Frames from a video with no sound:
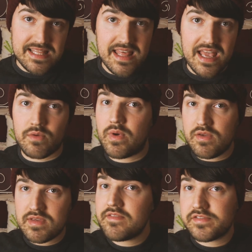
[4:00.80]
is a thing where
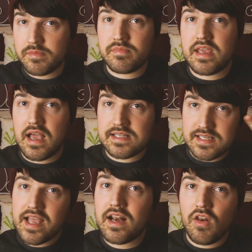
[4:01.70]
you give something a
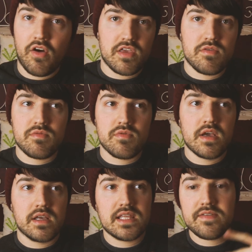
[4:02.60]
title, or you
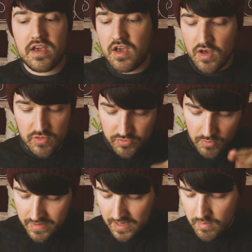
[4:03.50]
give it a
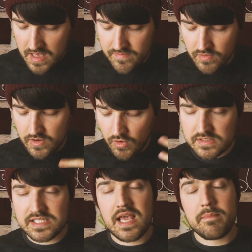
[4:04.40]
thumbnail or whatever in
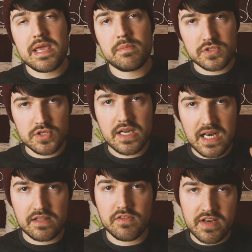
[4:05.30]
order to get people to
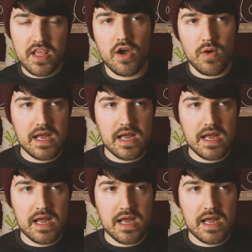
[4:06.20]
click the video.